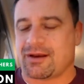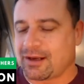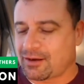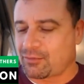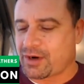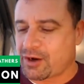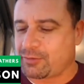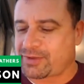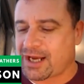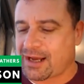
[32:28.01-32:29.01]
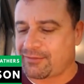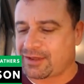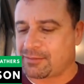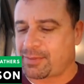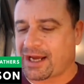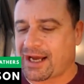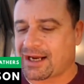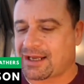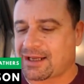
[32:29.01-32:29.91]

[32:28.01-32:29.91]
and we hope to have you back